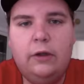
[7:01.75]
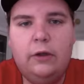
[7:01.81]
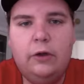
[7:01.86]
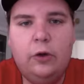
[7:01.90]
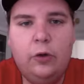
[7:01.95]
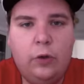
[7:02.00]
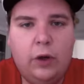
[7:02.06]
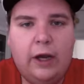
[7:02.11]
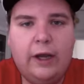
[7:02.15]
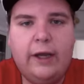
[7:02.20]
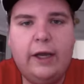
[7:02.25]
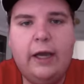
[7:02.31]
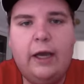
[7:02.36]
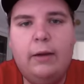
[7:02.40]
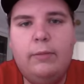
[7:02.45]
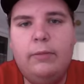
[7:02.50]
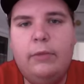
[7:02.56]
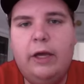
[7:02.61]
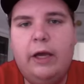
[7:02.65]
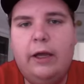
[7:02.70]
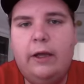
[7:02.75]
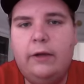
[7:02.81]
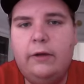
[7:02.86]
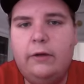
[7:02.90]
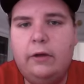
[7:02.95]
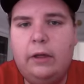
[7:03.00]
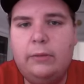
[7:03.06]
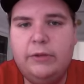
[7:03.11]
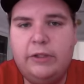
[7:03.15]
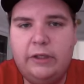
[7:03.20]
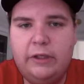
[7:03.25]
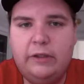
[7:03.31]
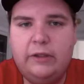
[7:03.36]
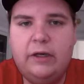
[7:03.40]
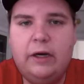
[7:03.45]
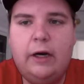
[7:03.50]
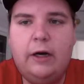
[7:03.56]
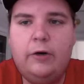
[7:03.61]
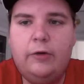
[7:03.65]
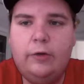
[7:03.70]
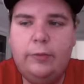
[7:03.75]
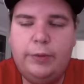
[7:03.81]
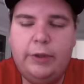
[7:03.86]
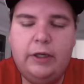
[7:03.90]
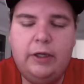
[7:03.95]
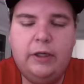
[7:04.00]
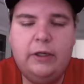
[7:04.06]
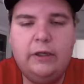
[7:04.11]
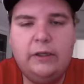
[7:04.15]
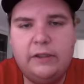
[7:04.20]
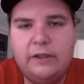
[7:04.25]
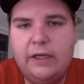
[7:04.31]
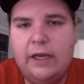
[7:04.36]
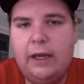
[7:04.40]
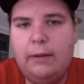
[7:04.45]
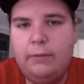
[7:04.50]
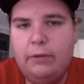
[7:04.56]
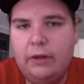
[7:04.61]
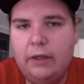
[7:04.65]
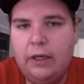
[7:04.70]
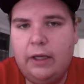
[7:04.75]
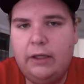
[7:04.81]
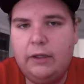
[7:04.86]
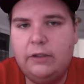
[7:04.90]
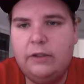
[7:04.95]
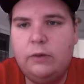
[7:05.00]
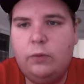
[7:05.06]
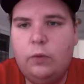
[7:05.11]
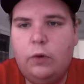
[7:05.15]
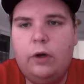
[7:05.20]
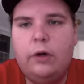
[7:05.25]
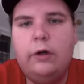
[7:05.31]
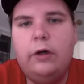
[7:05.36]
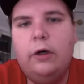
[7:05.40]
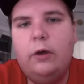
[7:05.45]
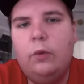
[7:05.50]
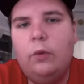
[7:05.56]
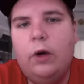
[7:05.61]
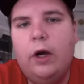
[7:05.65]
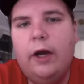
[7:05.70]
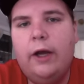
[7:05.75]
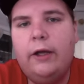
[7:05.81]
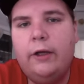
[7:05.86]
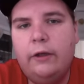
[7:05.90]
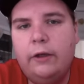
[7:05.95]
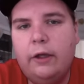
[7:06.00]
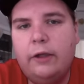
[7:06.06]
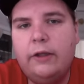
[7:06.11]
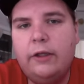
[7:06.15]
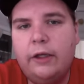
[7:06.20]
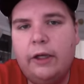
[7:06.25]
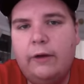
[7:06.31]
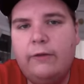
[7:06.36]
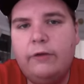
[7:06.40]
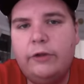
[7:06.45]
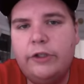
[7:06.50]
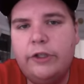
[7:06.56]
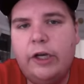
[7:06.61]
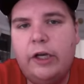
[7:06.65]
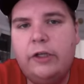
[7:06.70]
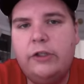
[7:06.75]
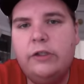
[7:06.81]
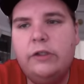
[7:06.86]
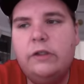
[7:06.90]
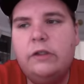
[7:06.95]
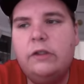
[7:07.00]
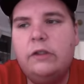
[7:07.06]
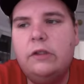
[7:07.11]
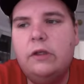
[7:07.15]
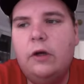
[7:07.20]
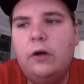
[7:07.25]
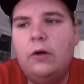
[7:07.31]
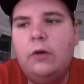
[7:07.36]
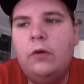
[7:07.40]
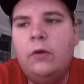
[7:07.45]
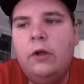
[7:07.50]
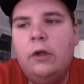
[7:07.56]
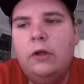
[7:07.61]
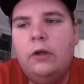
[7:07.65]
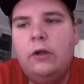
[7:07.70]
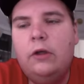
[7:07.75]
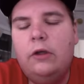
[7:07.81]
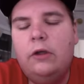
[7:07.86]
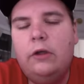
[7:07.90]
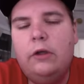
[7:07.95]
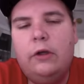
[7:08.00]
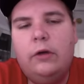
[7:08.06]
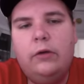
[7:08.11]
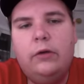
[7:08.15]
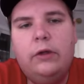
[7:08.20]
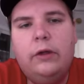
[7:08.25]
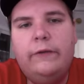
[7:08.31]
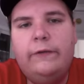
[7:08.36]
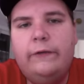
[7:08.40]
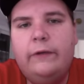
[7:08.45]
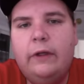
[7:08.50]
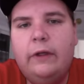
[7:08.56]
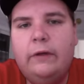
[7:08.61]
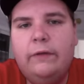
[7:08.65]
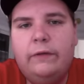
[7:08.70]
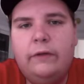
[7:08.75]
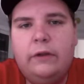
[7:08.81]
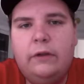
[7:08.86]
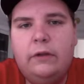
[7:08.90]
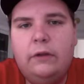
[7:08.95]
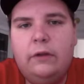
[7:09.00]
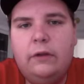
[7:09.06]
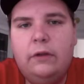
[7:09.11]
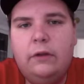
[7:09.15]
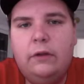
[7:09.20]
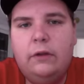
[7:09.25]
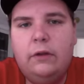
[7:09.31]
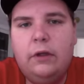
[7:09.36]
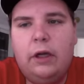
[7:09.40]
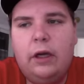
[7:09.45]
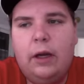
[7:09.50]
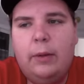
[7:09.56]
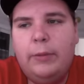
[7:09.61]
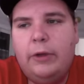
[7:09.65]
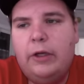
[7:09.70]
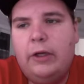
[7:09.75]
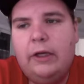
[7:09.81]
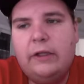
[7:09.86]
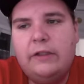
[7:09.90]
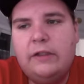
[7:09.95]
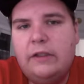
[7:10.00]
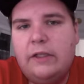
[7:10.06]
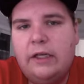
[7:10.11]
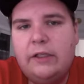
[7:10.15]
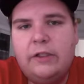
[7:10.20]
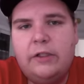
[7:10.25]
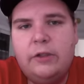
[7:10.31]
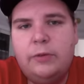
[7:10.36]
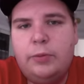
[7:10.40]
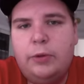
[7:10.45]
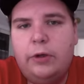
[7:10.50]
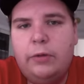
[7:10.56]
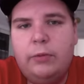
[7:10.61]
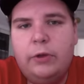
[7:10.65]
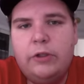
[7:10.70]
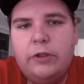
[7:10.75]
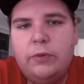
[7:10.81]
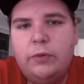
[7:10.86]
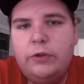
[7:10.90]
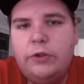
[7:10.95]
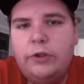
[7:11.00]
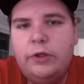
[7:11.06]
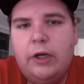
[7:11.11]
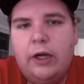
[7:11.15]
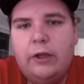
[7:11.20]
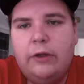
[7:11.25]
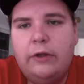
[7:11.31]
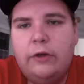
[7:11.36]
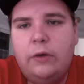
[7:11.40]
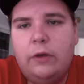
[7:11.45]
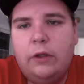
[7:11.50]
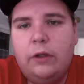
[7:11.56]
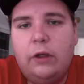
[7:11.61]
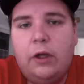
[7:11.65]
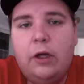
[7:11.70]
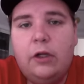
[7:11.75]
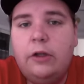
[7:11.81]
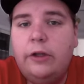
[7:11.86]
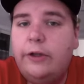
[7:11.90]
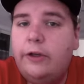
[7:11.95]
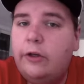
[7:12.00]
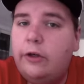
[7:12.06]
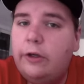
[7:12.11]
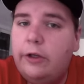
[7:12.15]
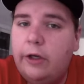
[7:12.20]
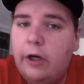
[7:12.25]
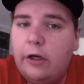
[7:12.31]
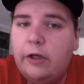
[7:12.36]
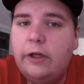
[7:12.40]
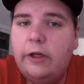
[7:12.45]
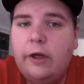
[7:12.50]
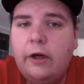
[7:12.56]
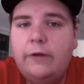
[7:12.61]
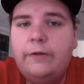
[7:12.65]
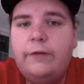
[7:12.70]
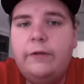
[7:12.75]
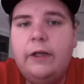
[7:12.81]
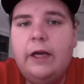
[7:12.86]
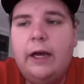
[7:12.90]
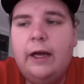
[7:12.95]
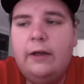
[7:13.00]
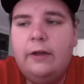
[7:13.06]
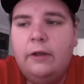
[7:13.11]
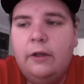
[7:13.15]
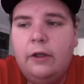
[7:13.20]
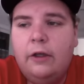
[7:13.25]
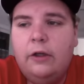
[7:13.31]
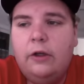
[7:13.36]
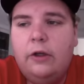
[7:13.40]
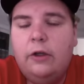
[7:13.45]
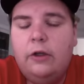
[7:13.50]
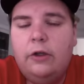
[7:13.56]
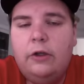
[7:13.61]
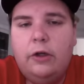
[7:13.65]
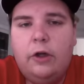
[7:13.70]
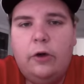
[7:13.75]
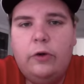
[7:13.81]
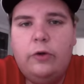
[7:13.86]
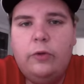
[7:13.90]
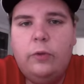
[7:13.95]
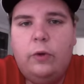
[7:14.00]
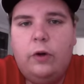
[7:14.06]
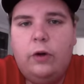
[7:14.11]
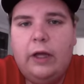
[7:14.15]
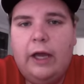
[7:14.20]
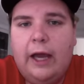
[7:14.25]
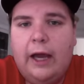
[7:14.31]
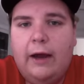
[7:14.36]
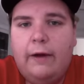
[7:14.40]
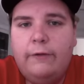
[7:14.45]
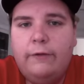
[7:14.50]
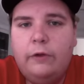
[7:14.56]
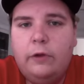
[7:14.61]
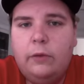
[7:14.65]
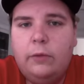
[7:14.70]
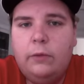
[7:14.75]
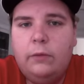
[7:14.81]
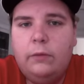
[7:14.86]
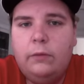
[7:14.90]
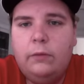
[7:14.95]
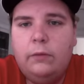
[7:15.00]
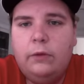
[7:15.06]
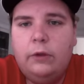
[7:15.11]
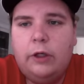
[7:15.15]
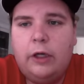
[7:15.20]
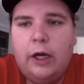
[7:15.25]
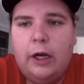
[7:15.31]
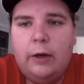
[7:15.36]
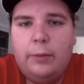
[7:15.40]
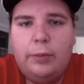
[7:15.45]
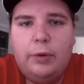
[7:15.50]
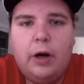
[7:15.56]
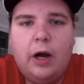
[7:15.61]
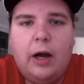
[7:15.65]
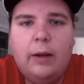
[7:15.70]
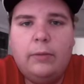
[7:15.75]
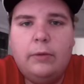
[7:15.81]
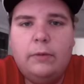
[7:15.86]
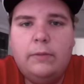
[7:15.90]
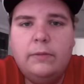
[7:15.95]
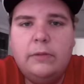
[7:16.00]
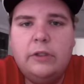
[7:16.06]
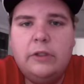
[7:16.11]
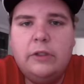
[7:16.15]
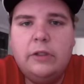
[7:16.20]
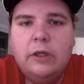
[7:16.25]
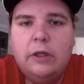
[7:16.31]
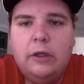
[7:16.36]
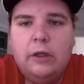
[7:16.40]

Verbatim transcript: who I am, and I'm sick and tired of repeating the same things and wondering why nothing ever changes. So, you know, if if I mean that's that's just pretty much what you got to do. And luckily, you're young enough that you know you won't have the the kind of problems